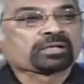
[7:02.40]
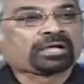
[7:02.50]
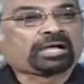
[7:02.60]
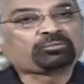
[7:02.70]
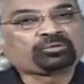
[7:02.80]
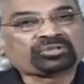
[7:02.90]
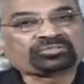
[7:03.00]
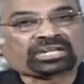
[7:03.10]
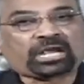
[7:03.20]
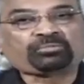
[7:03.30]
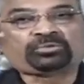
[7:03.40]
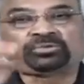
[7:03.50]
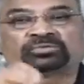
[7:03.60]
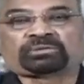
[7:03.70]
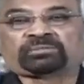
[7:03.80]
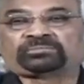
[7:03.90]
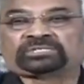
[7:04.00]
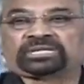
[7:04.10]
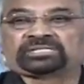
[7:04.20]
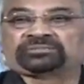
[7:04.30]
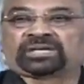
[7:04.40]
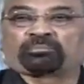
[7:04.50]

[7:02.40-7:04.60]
I'm going to describe to you some of the things we are